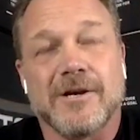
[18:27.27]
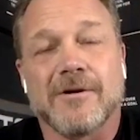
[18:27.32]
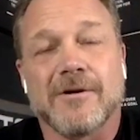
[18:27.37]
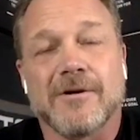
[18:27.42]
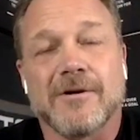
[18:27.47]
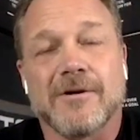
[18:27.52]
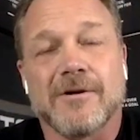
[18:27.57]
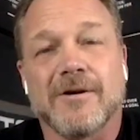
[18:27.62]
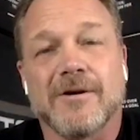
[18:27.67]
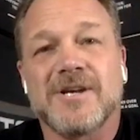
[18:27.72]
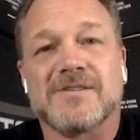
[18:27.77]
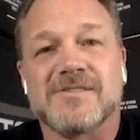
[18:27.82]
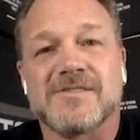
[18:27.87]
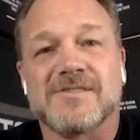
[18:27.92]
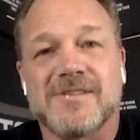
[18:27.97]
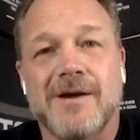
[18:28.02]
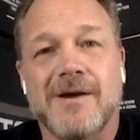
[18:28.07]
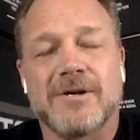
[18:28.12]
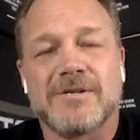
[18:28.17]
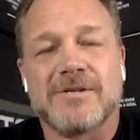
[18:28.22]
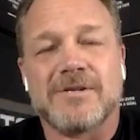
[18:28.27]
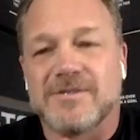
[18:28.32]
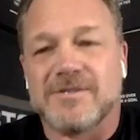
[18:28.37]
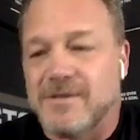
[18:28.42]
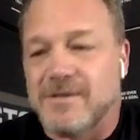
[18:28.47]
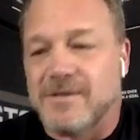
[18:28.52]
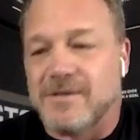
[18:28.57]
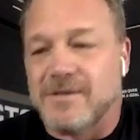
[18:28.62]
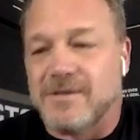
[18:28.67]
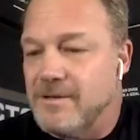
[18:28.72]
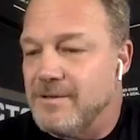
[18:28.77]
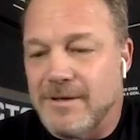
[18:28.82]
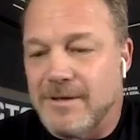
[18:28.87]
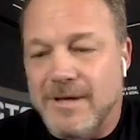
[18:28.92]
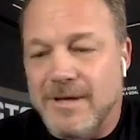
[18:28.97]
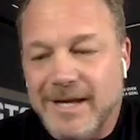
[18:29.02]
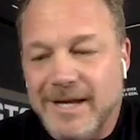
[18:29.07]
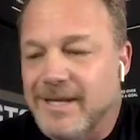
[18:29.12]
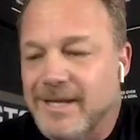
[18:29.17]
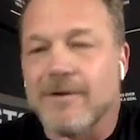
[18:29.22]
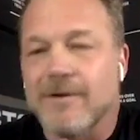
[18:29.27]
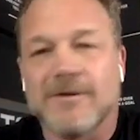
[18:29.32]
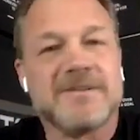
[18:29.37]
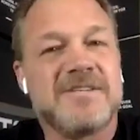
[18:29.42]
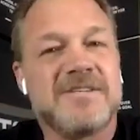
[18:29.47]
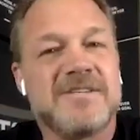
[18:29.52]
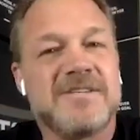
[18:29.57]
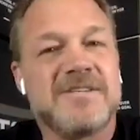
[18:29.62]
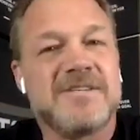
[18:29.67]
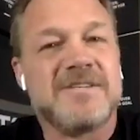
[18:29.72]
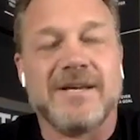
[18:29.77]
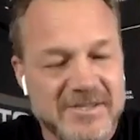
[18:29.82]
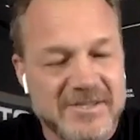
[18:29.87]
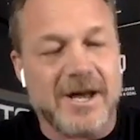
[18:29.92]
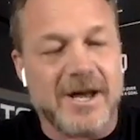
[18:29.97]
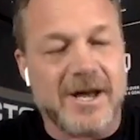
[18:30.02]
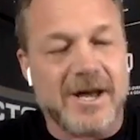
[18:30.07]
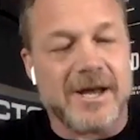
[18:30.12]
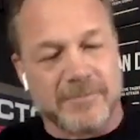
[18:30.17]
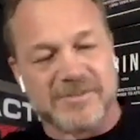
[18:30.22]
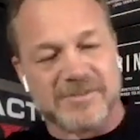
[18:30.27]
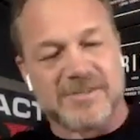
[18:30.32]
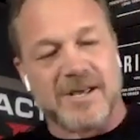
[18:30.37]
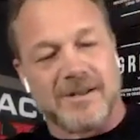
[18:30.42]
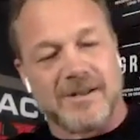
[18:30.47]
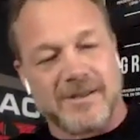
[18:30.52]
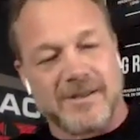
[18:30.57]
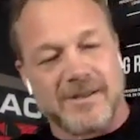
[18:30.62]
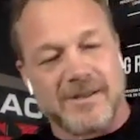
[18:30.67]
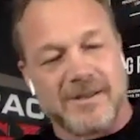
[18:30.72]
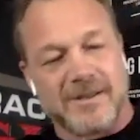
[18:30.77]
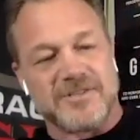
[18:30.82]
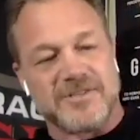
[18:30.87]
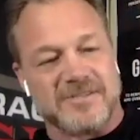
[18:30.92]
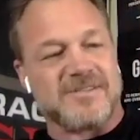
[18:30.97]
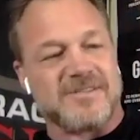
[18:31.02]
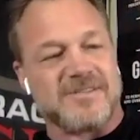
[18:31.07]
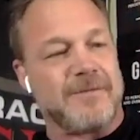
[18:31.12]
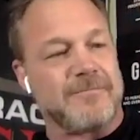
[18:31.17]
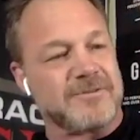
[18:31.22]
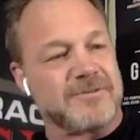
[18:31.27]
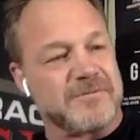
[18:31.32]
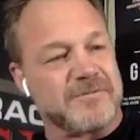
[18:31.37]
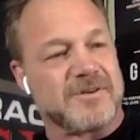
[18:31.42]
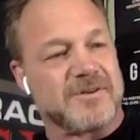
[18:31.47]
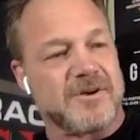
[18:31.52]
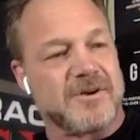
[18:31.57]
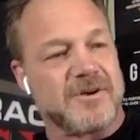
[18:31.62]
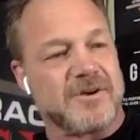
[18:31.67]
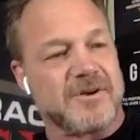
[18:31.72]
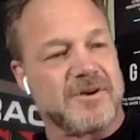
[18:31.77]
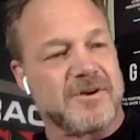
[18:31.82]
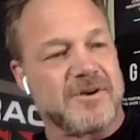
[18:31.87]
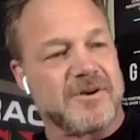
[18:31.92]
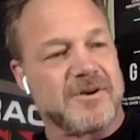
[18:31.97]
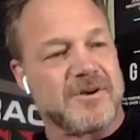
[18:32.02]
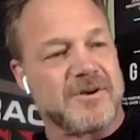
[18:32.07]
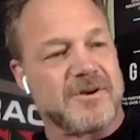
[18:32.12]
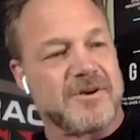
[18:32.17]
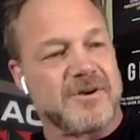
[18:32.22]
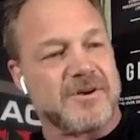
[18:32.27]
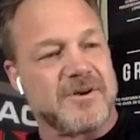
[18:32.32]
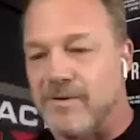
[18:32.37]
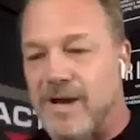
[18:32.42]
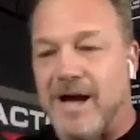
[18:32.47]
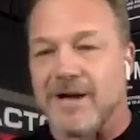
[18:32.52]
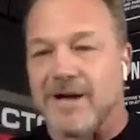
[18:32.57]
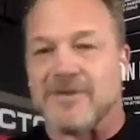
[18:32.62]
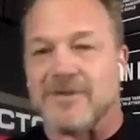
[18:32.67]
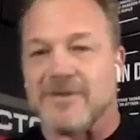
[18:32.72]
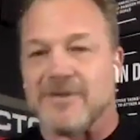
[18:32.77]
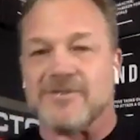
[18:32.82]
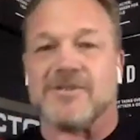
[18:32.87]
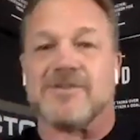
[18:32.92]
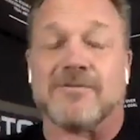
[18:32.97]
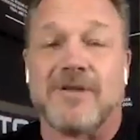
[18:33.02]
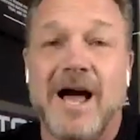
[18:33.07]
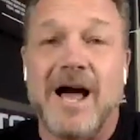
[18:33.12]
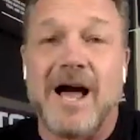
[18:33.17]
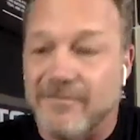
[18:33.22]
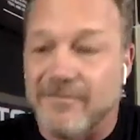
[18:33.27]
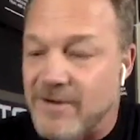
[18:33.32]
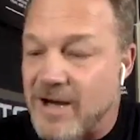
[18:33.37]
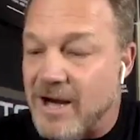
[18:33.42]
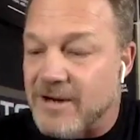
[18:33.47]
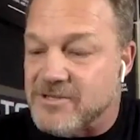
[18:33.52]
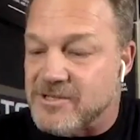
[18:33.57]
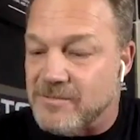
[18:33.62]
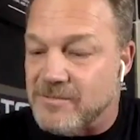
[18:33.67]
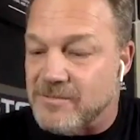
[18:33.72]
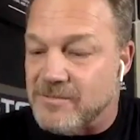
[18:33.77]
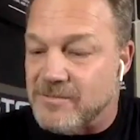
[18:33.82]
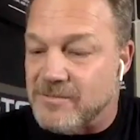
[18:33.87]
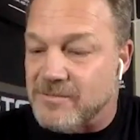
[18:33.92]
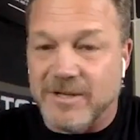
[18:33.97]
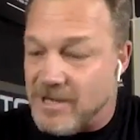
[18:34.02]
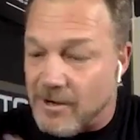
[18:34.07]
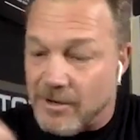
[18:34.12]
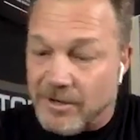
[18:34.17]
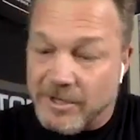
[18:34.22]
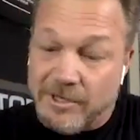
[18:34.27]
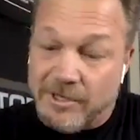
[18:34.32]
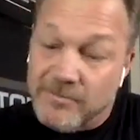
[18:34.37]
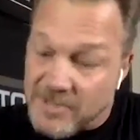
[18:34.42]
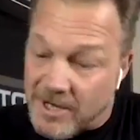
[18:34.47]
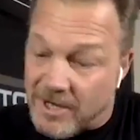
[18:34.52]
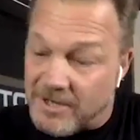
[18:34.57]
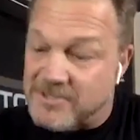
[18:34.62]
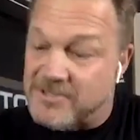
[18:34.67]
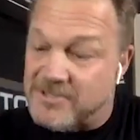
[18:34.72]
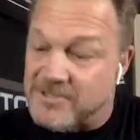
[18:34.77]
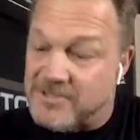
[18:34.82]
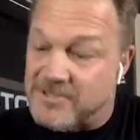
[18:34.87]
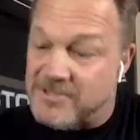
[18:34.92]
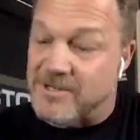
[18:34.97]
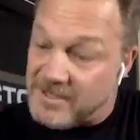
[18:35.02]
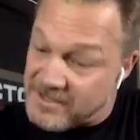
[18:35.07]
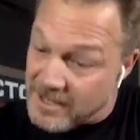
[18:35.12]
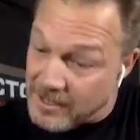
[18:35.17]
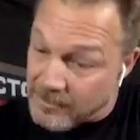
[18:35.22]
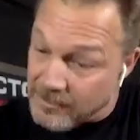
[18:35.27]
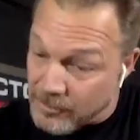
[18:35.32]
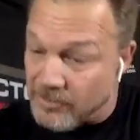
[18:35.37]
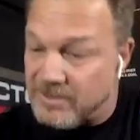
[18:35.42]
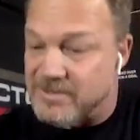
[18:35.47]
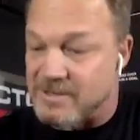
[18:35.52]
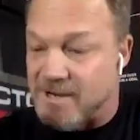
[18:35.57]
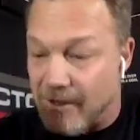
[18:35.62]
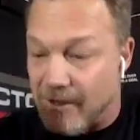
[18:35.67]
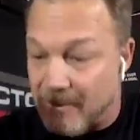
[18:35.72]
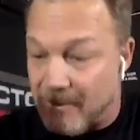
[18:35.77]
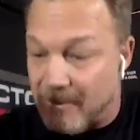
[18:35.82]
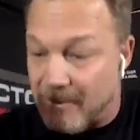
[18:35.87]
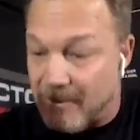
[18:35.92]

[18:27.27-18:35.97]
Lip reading: and you're in a shit sandwich, I guarantee at least 90% of that shit sandwich was caused by your own actions or lack of action, because Derek, you touched on this and I wrote it